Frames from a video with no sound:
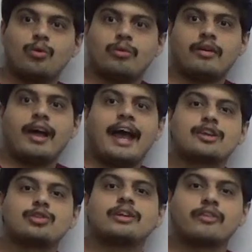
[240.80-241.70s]
actually
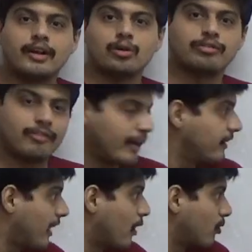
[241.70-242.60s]
trying to find
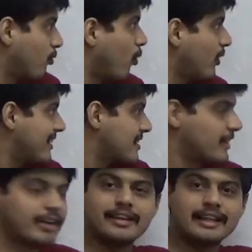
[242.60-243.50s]
out what is the
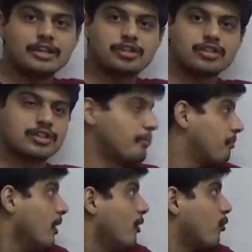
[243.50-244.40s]
relationship
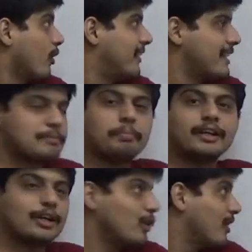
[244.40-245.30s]
for this
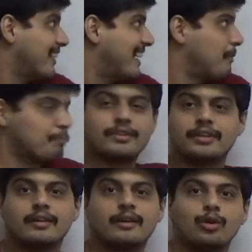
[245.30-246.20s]
particular depth
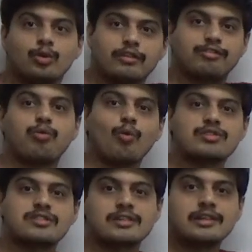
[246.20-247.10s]
to the
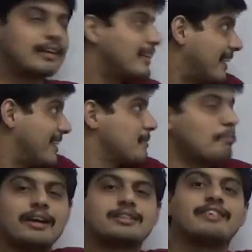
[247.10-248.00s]
force that this mass will
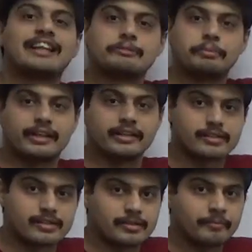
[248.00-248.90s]
experience.
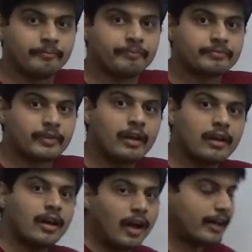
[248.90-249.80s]

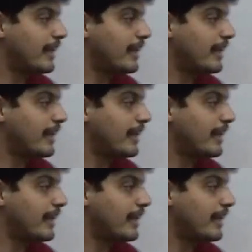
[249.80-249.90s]
Again,